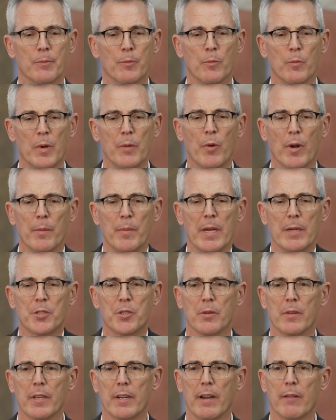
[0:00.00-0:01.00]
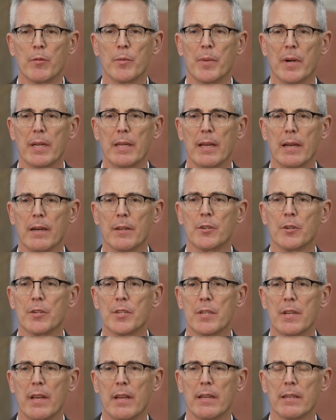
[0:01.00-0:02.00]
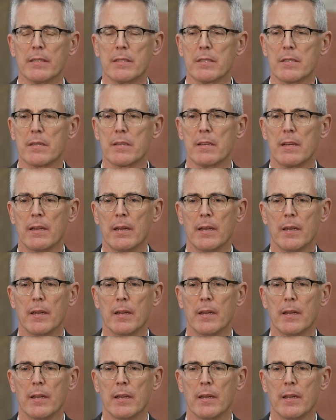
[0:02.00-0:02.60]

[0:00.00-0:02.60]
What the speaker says: We want to make sure that everybody understands